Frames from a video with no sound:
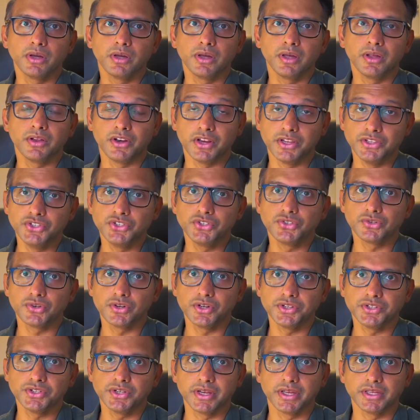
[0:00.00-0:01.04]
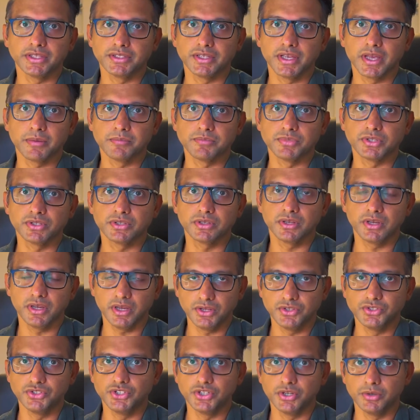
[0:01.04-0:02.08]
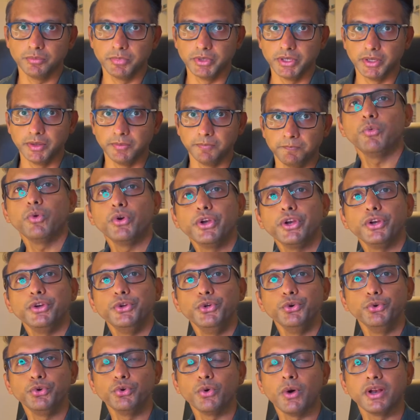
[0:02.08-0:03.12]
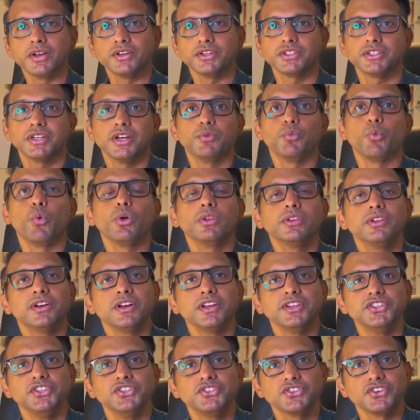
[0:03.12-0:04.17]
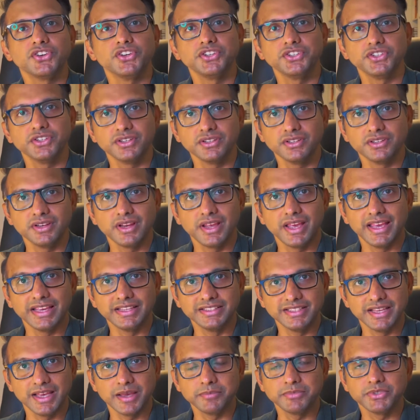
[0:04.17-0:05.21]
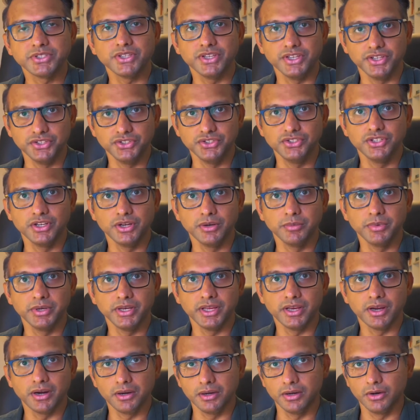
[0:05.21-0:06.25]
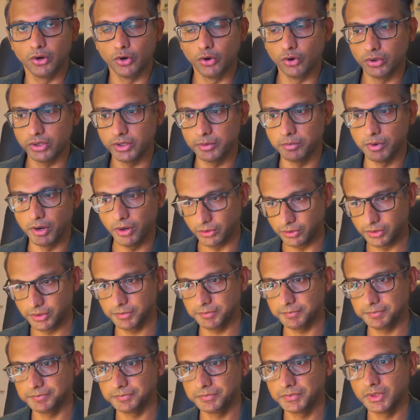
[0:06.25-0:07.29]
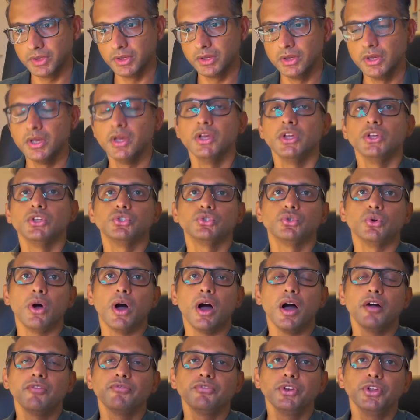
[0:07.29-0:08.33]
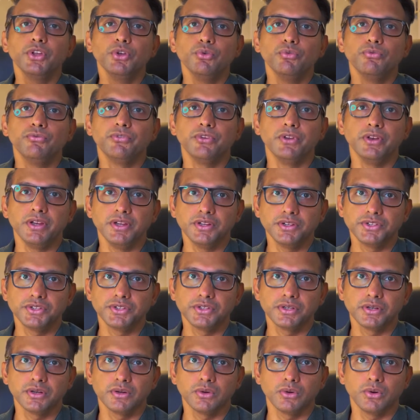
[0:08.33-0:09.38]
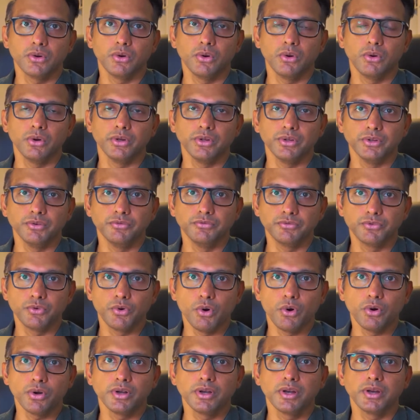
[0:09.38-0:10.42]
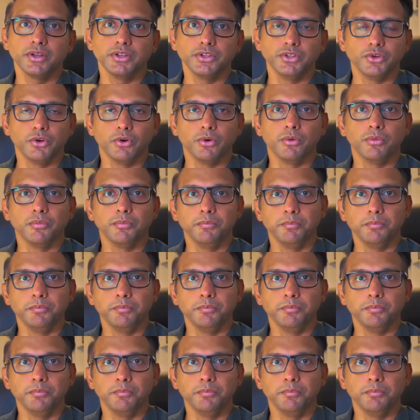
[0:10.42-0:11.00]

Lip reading: registration exams in Germany. I wanted you to understand what the registration exams in Germany are all about. So after you've finished or you've got your